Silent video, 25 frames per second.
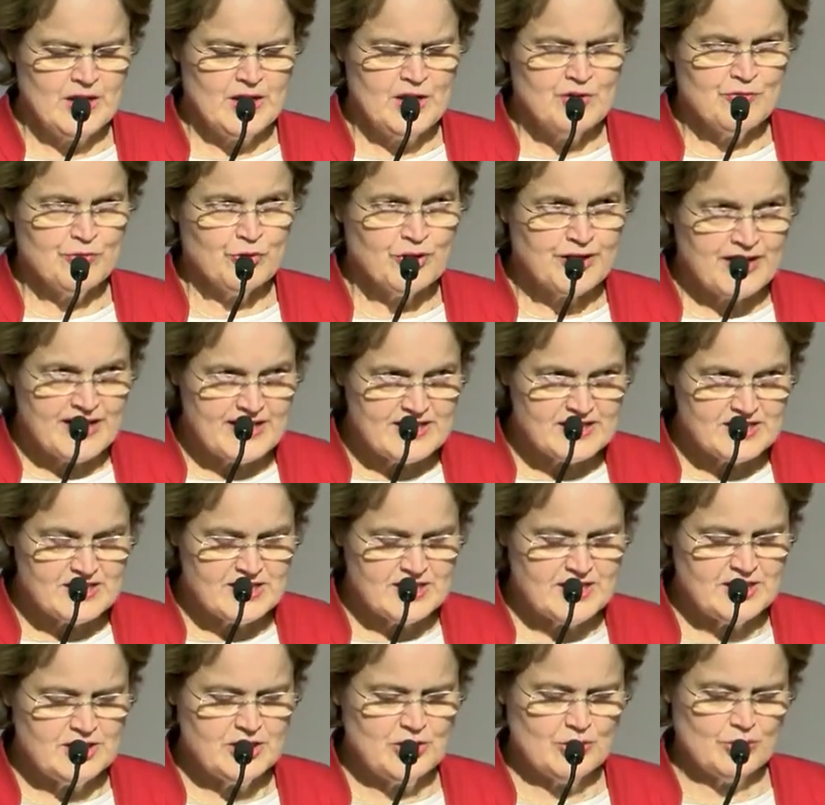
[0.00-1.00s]
For an
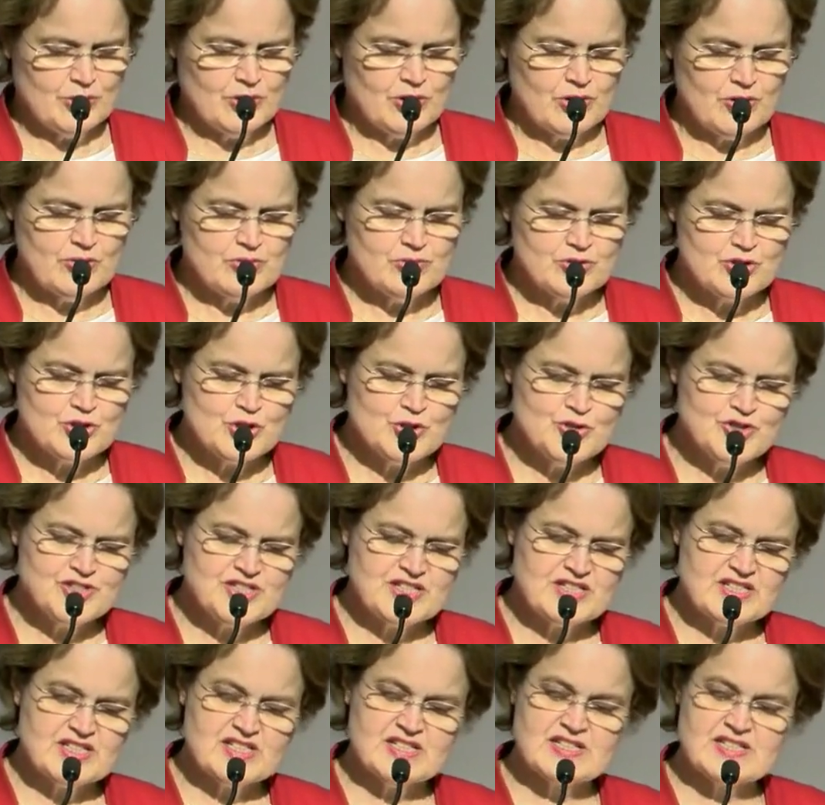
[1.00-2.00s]
18-year-old
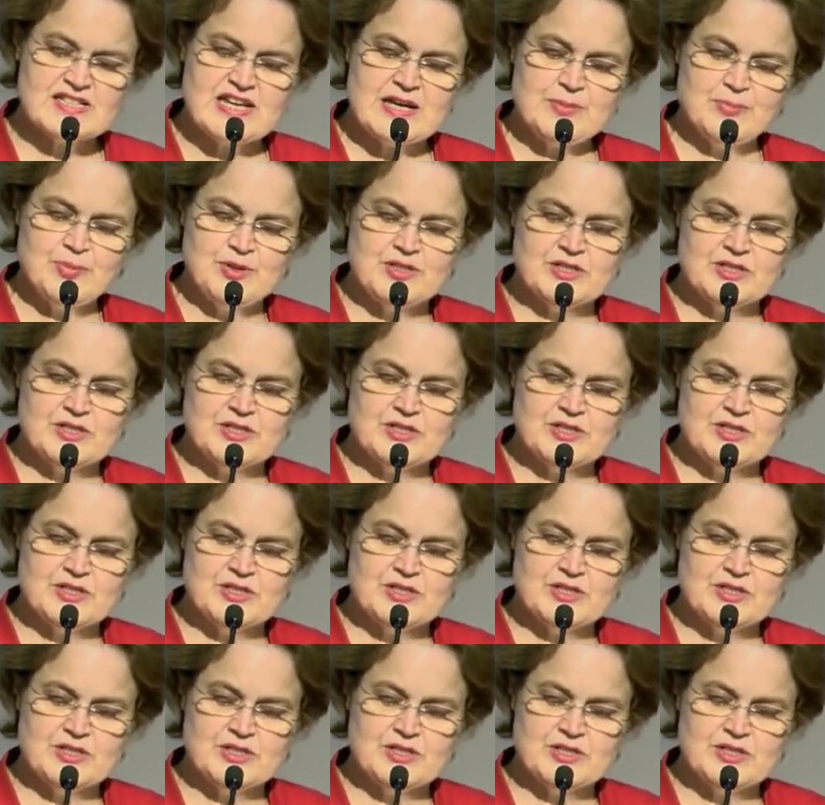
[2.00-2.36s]
choosing to step